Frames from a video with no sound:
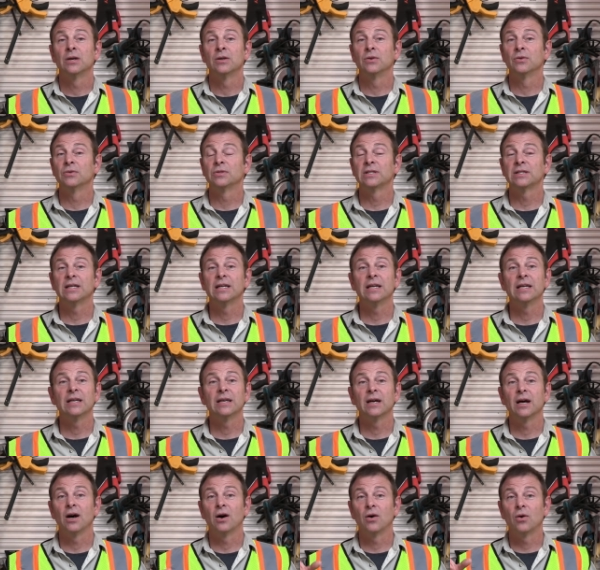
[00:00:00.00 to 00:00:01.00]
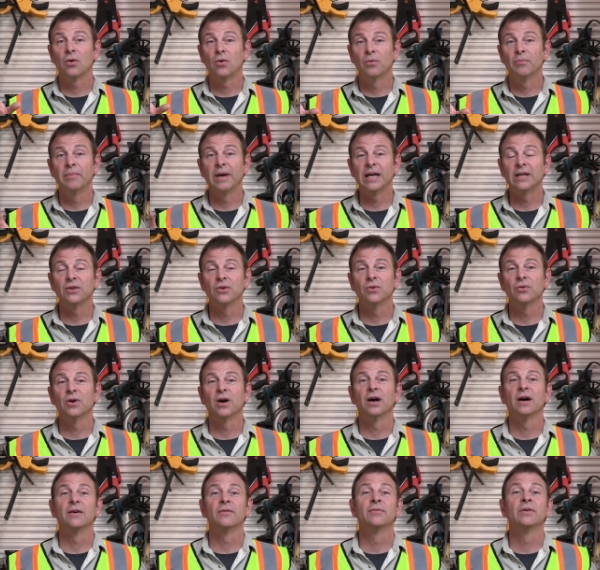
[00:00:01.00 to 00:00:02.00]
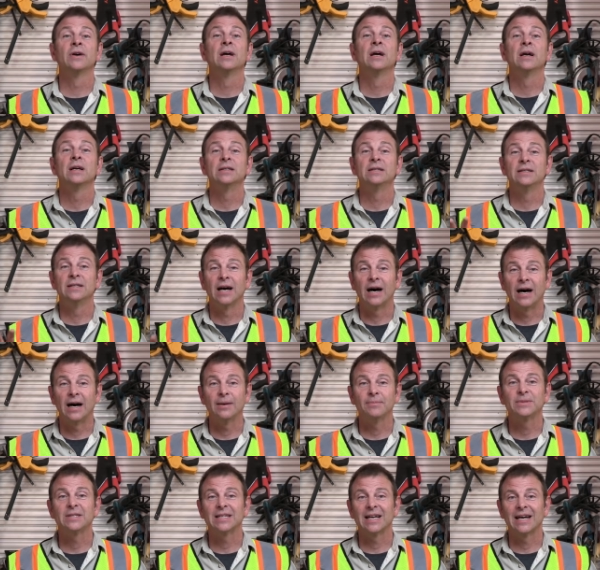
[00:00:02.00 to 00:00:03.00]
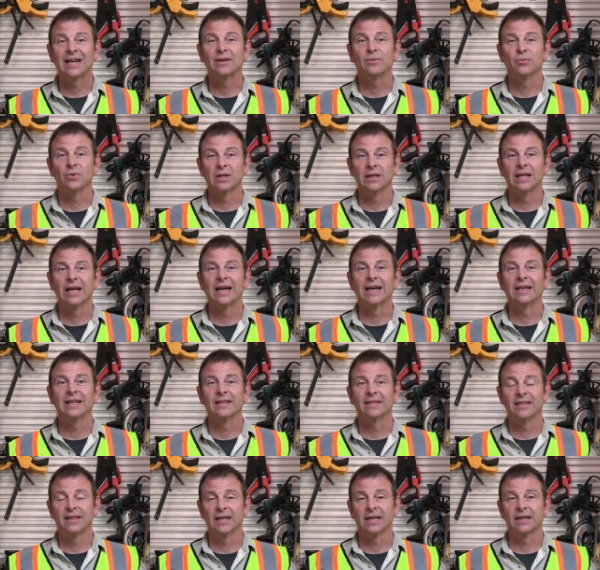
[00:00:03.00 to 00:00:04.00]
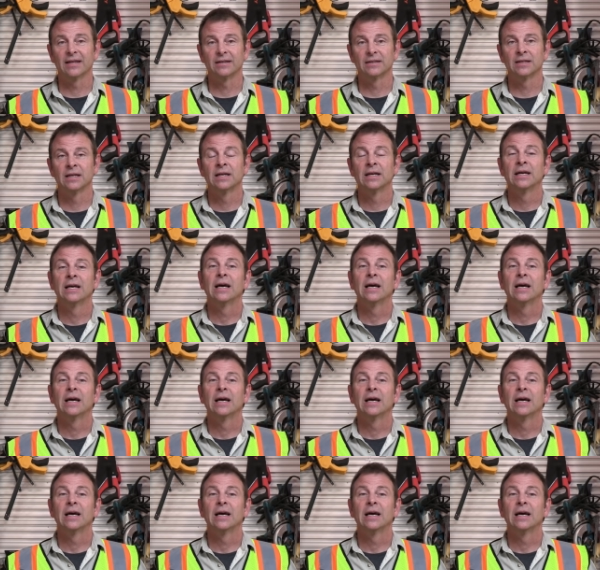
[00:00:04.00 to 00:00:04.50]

you see a whole menu of job site related things.